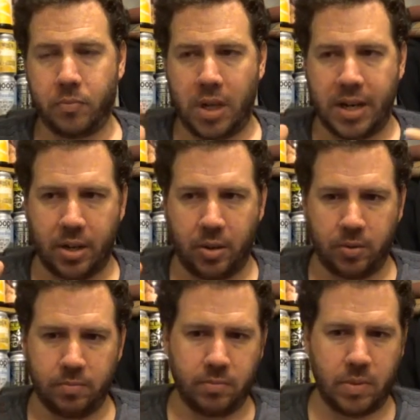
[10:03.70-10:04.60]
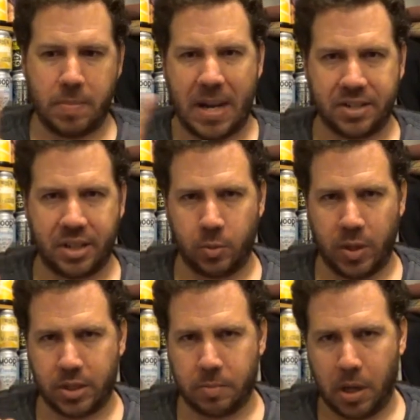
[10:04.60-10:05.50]
I had it about 6
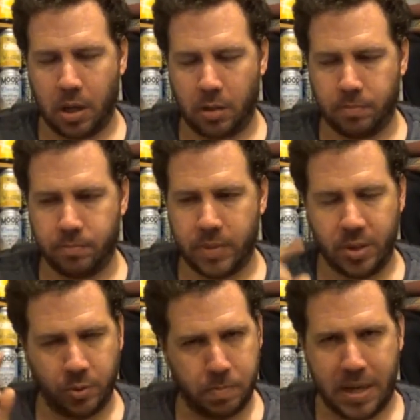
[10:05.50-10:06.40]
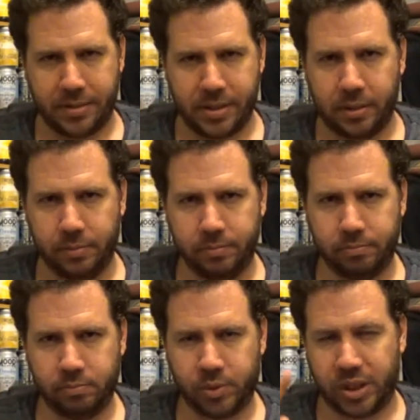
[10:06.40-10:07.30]
weeks apart and it was better.
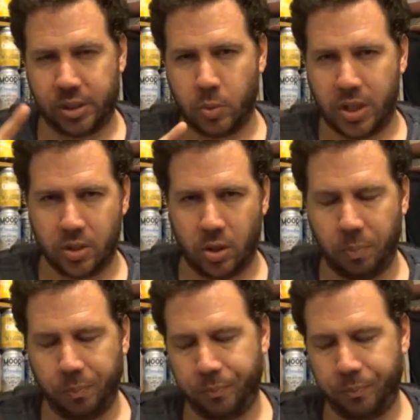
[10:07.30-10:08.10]
6 weeks on.